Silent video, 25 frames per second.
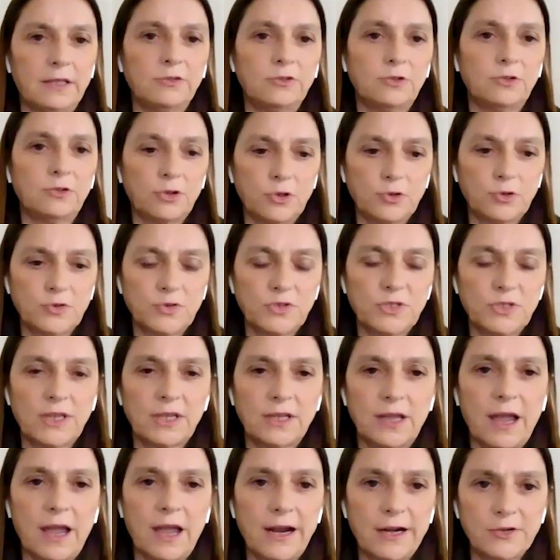
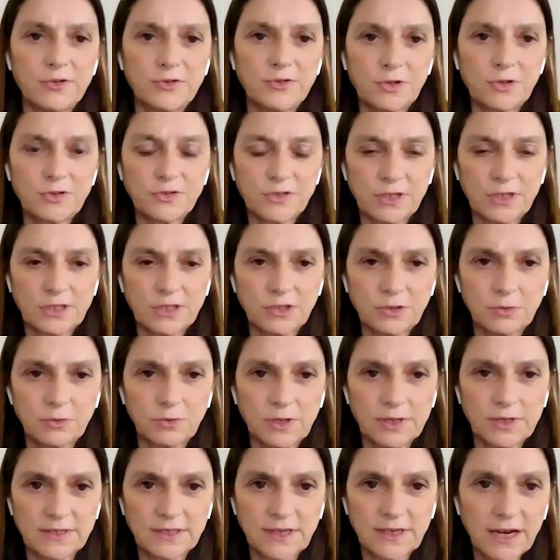introducing aerosols into
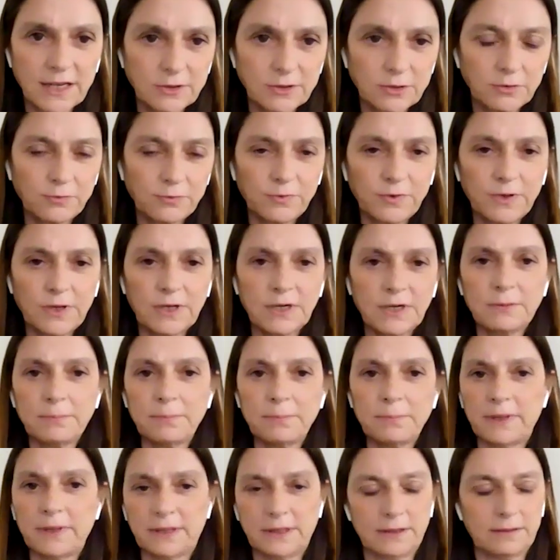the stratosphere,
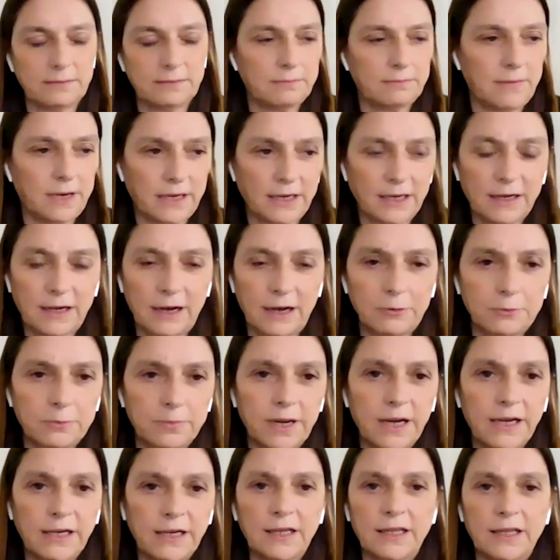but marine cloud
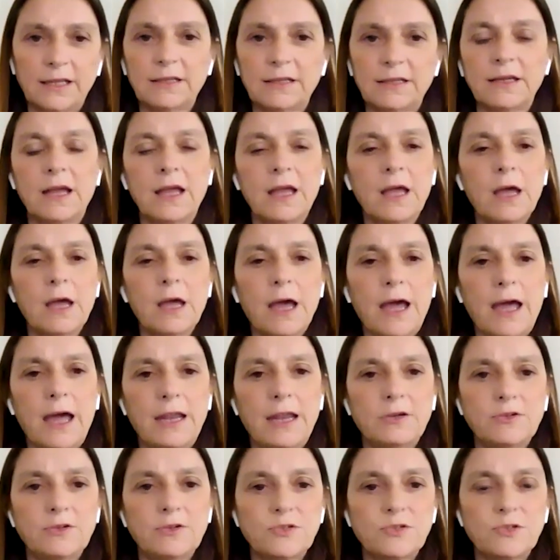brightening,
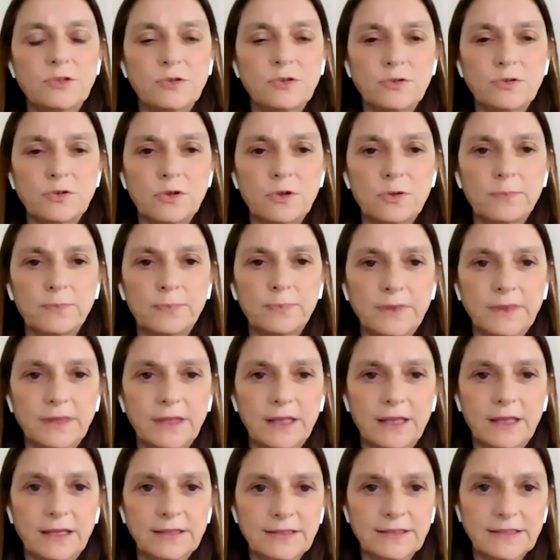and also
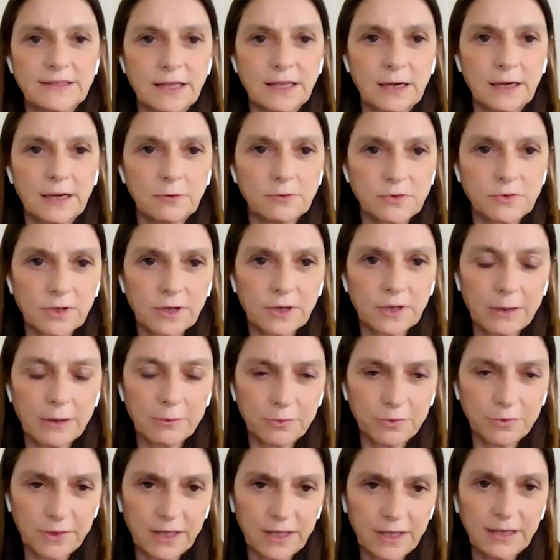cirrus
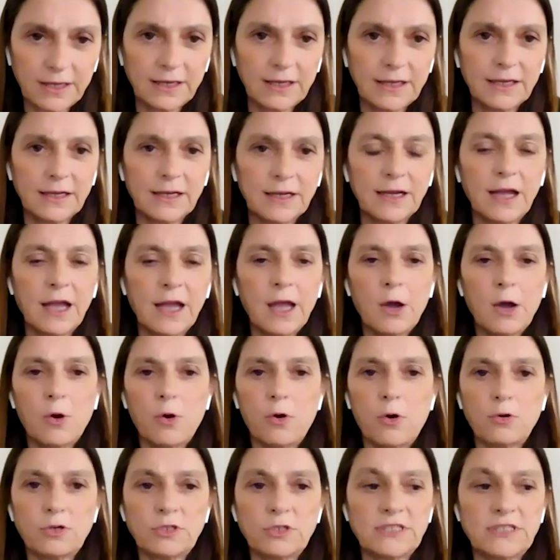cloud thinning,
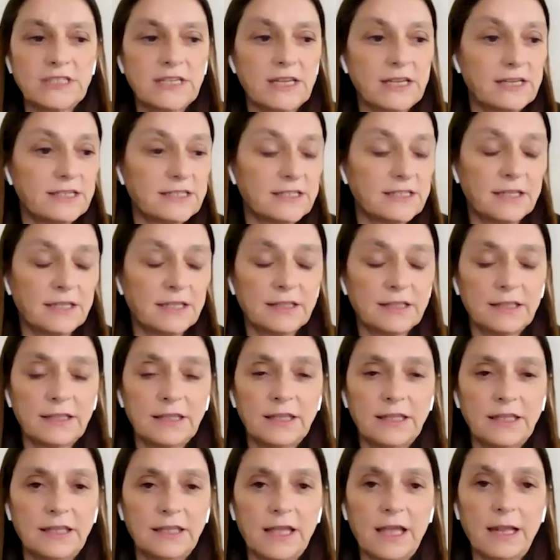or changing
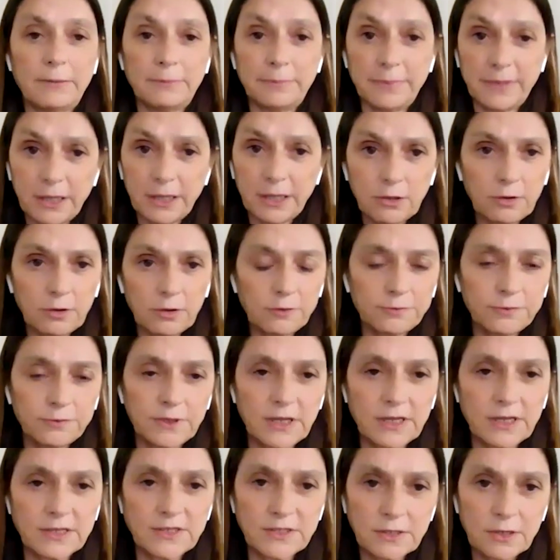the albedo of
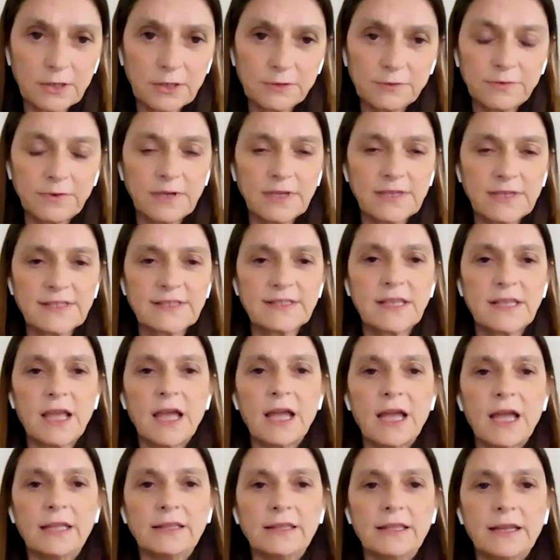the surface.
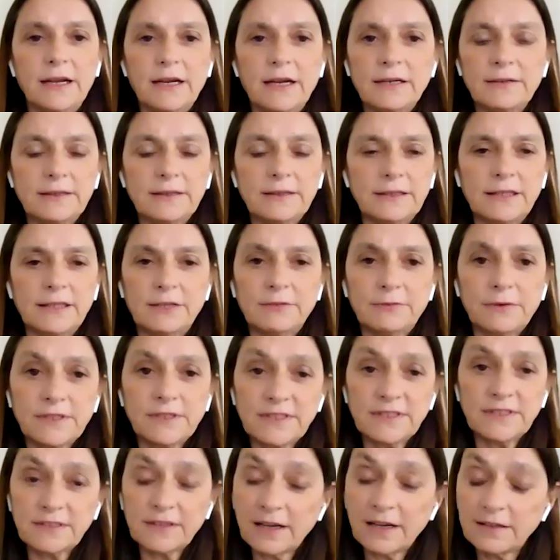There are
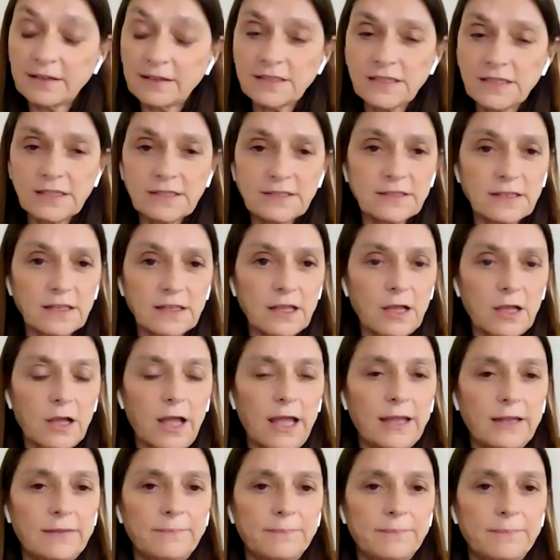different strategies,
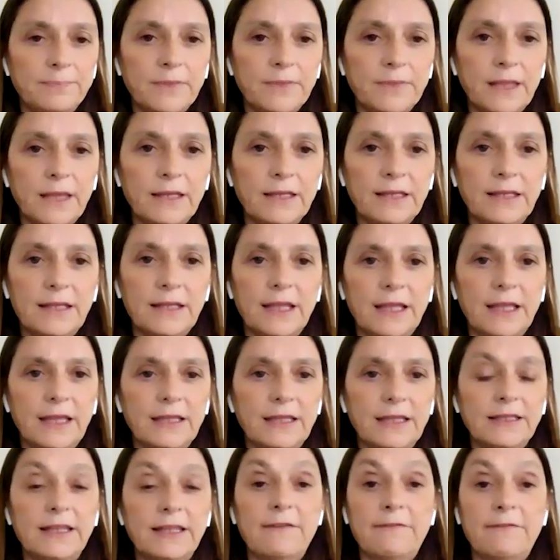and
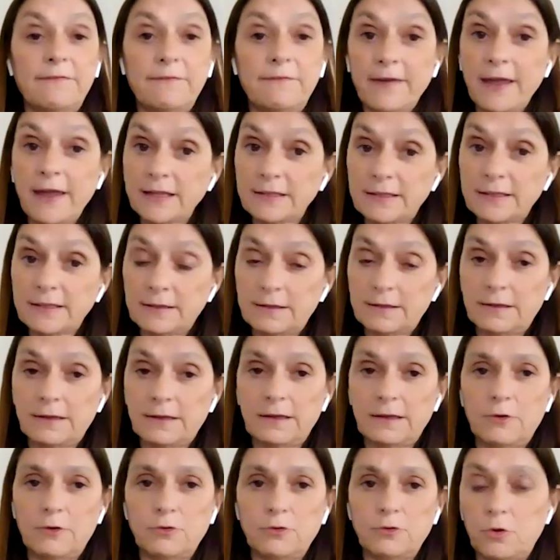the effect
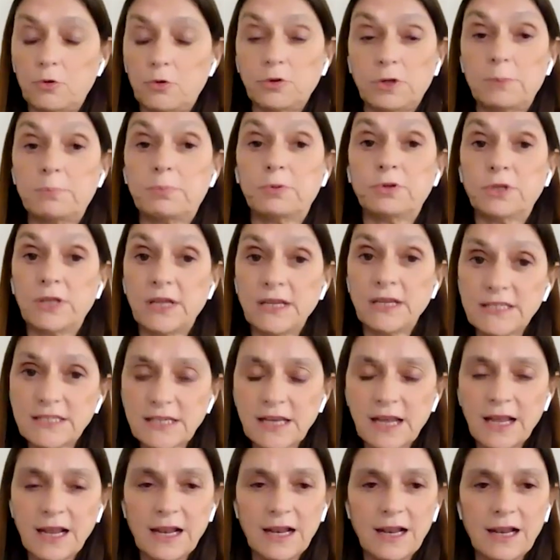or the
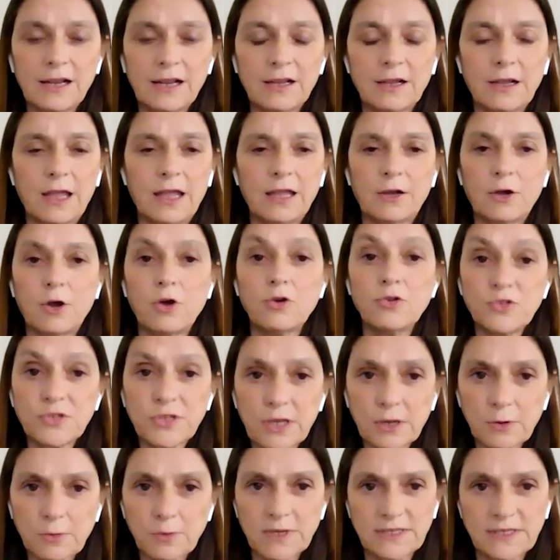potential
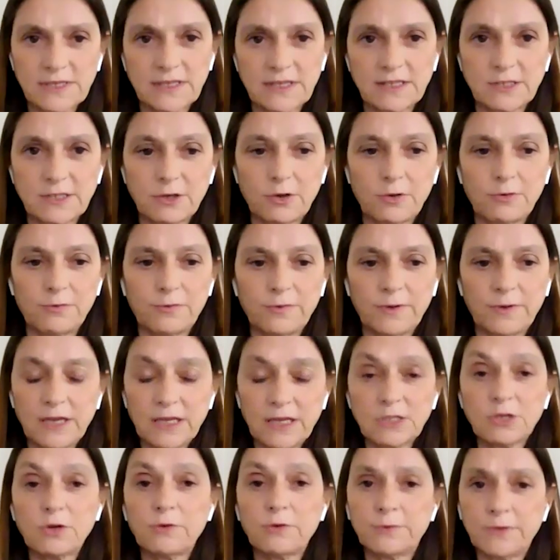consequences of
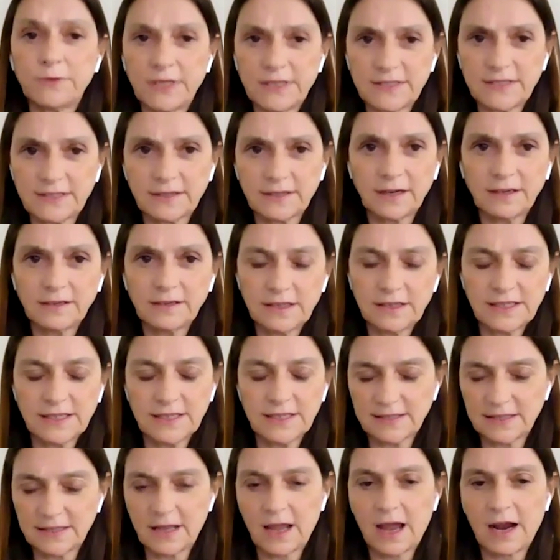each of these
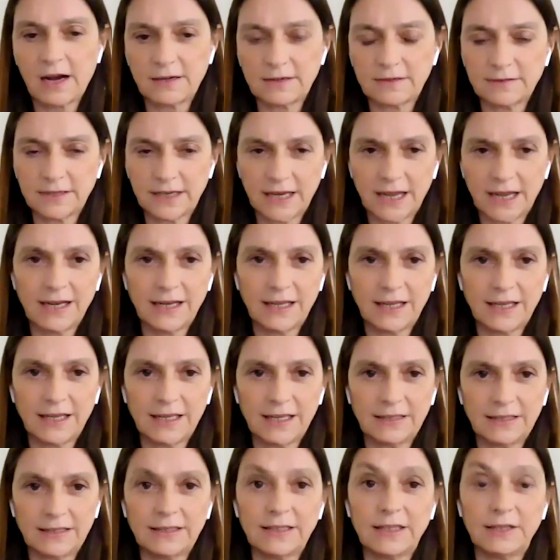strategies are
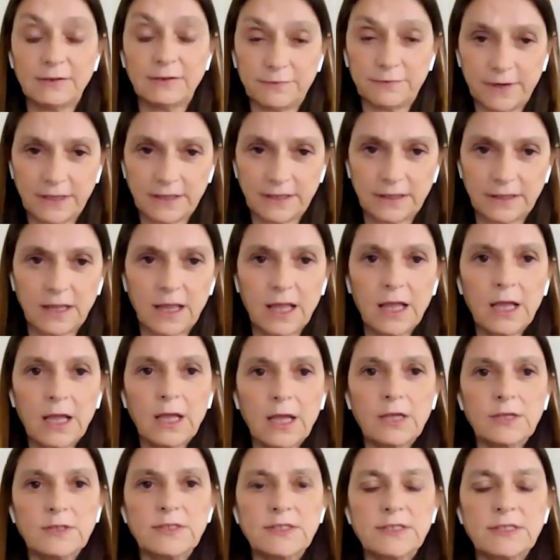really different.
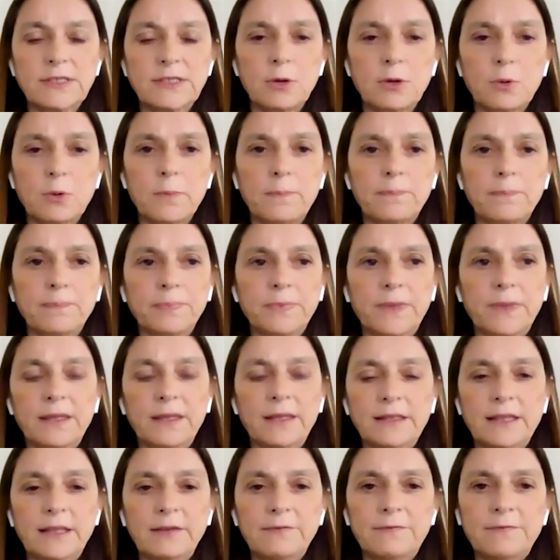So
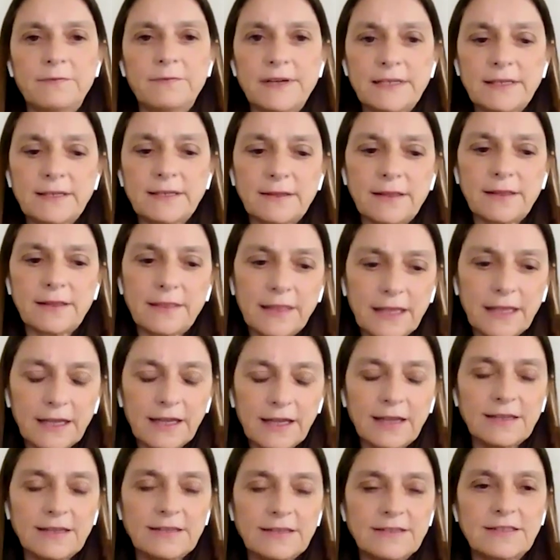the first
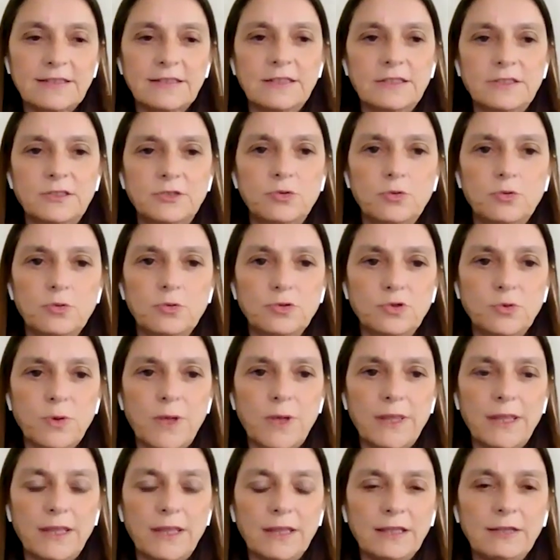thing is to
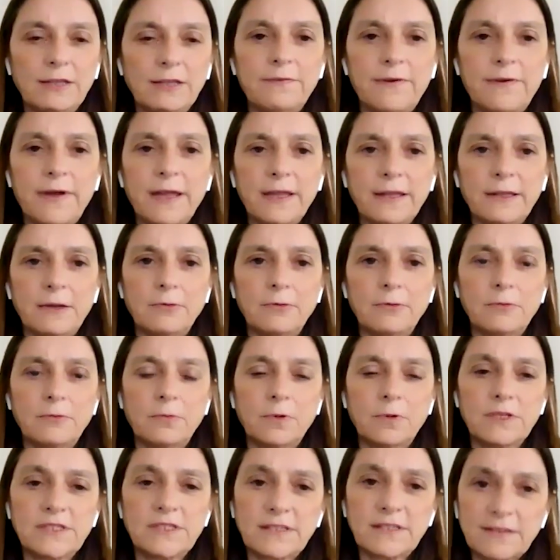identify
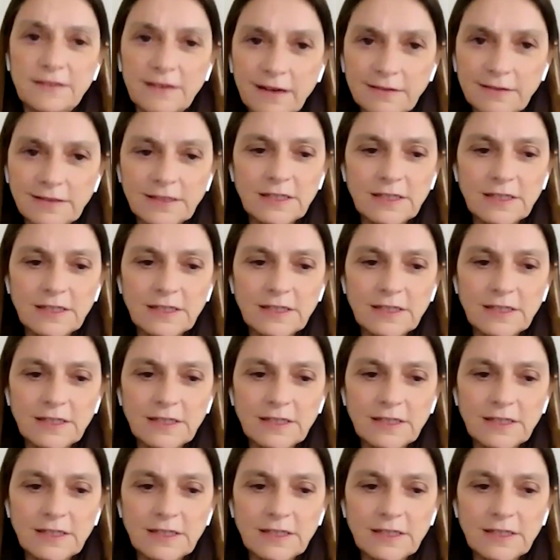which